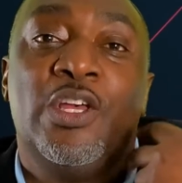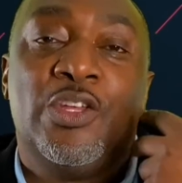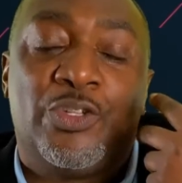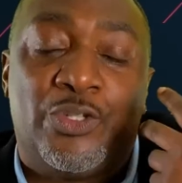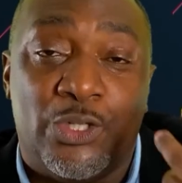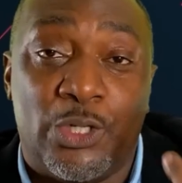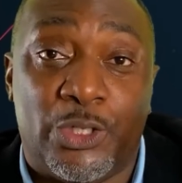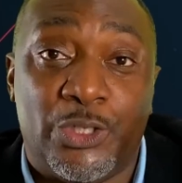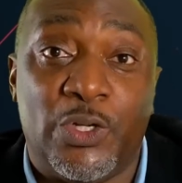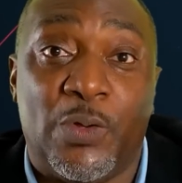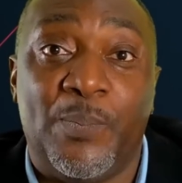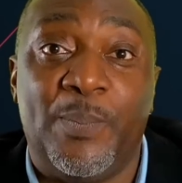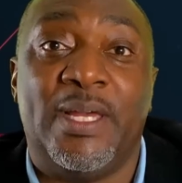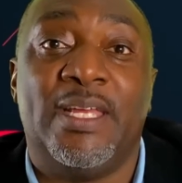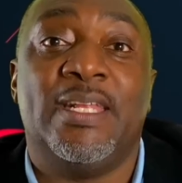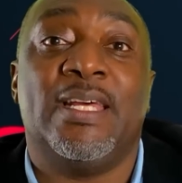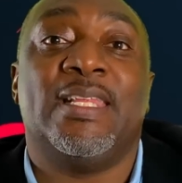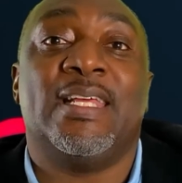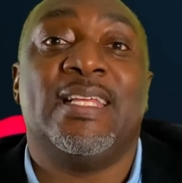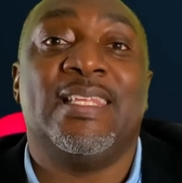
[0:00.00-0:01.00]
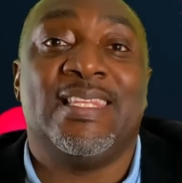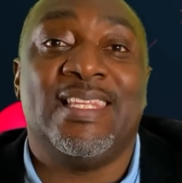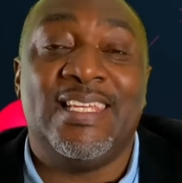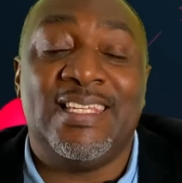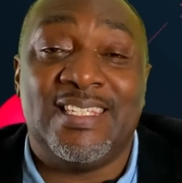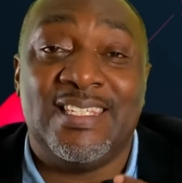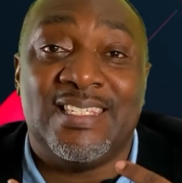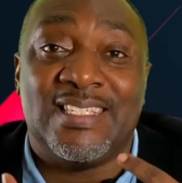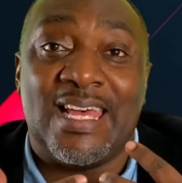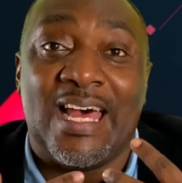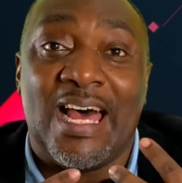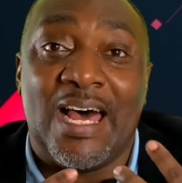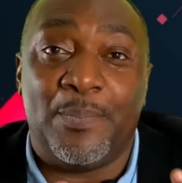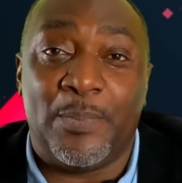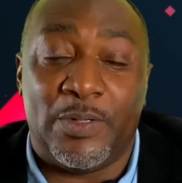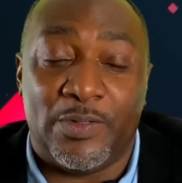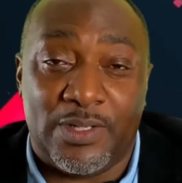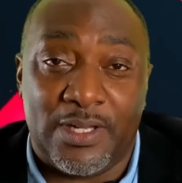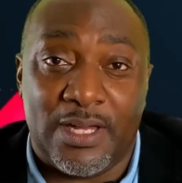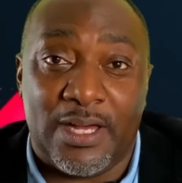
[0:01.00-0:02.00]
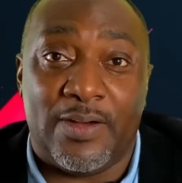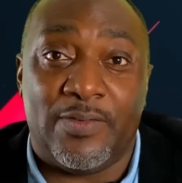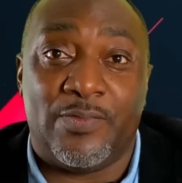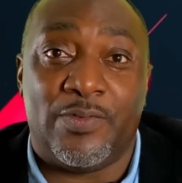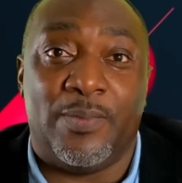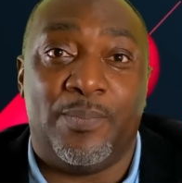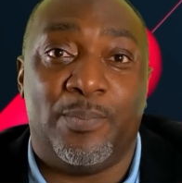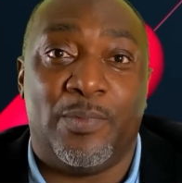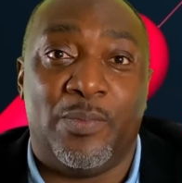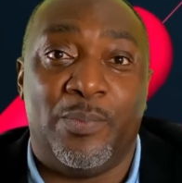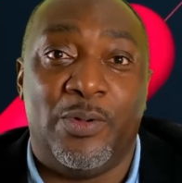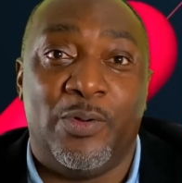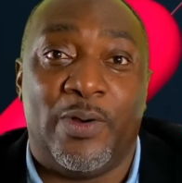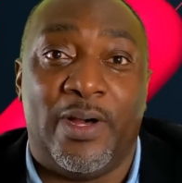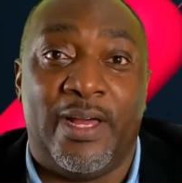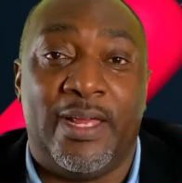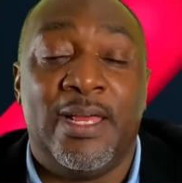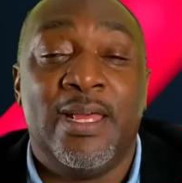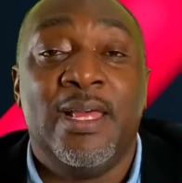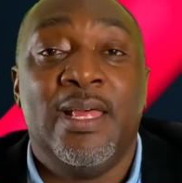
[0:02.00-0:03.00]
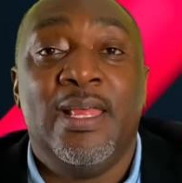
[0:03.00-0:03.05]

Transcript: social media that this is armored car from Bobby Wine.